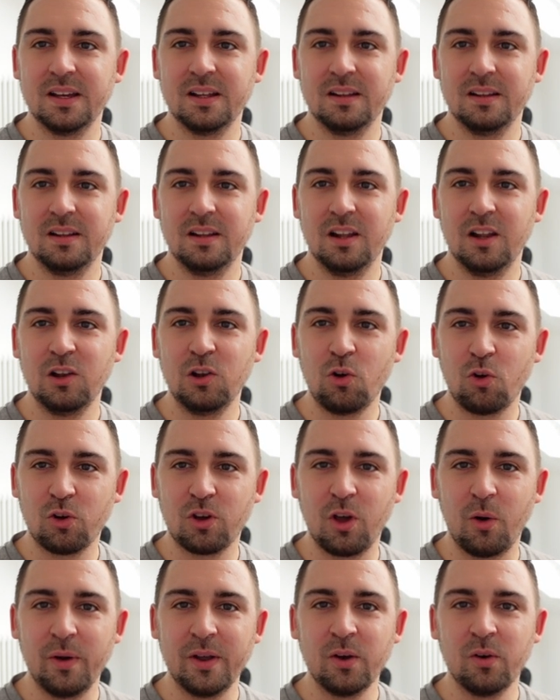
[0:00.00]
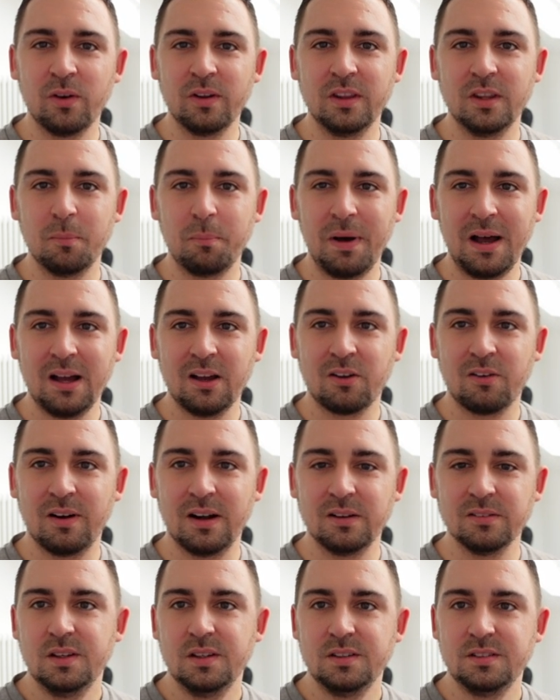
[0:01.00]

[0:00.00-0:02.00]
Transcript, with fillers: a, a lot going on in the background,